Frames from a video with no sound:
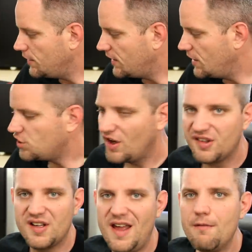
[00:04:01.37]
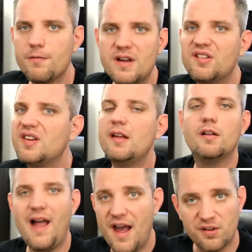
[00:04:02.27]
You can adjust every
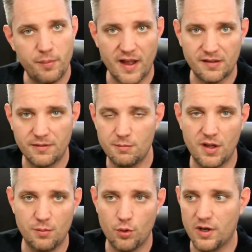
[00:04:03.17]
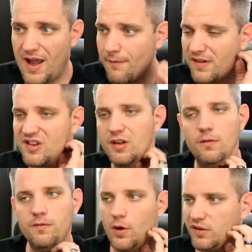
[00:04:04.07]
single aspect of the motherboard, every single
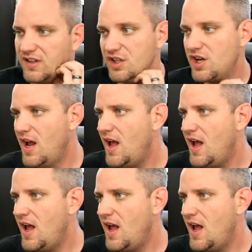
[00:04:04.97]
voltage,